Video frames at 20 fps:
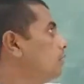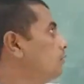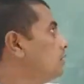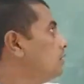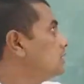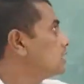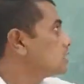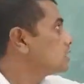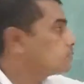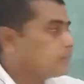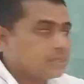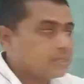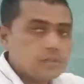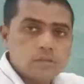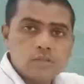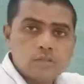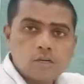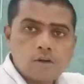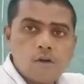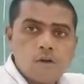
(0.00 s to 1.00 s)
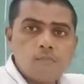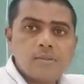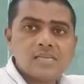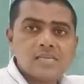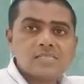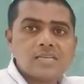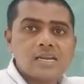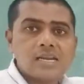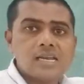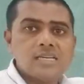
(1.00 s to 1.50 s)
with respect to the
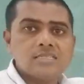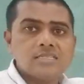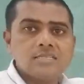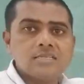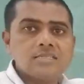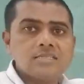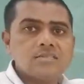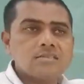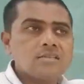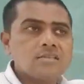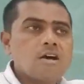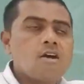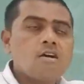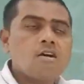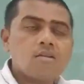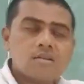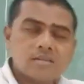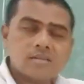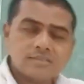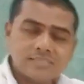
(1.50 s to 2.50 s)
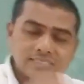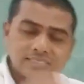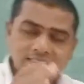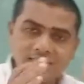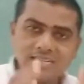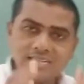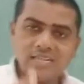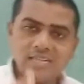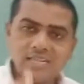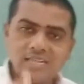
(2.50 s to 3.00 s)
complex analysis or the
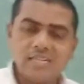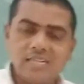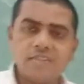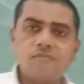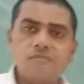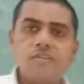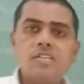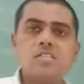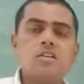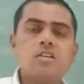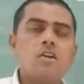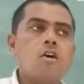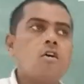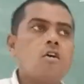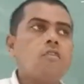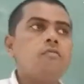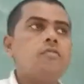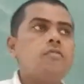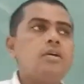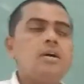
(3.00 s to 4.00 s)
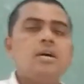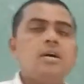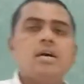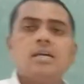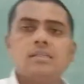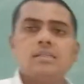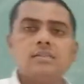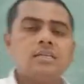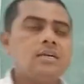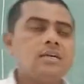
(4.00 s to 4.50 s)
general definition of
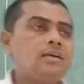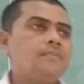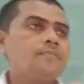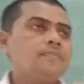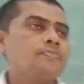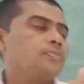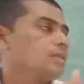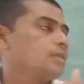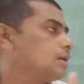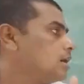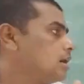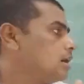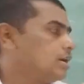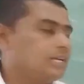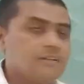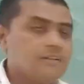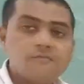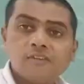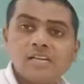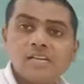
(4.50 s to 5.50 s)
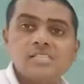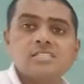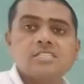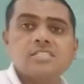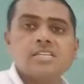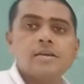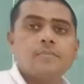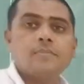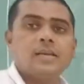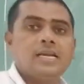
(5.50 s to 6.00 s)
the
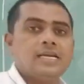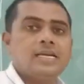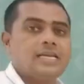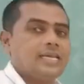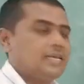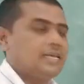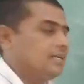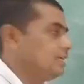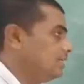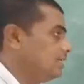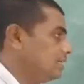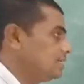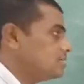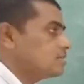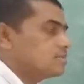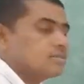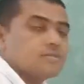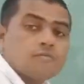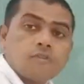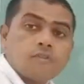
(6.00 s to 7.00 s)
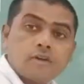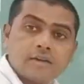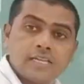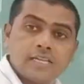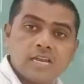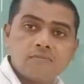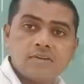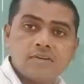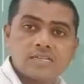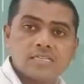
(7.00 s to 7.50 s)
differentiability is for
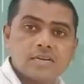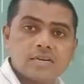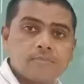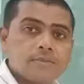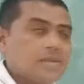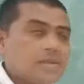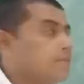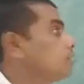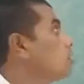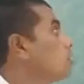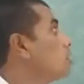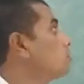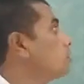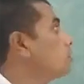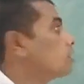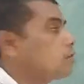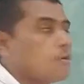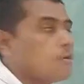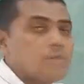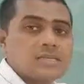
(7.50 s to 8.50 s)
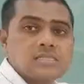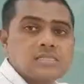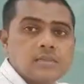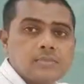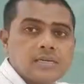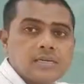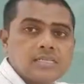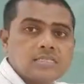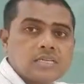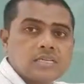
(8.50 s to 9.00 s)
real function, I'm telling, not for complex
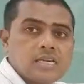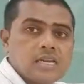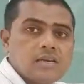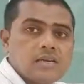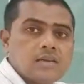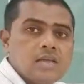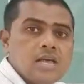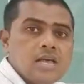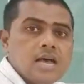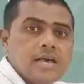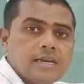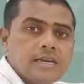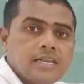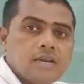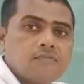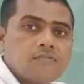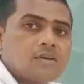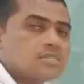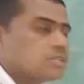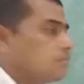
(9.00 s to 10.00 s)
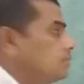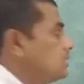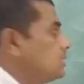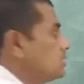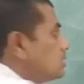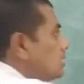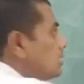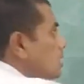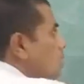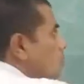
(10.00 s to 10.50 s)
number. Is clear? Real function
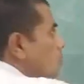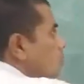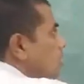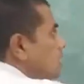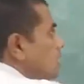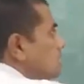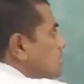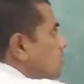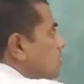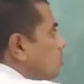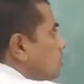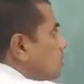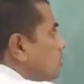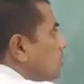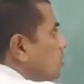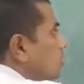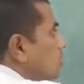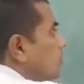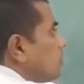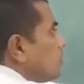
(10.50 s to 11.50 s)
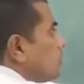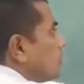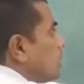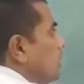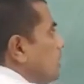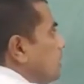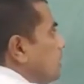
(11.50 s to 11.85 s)
means y is equal to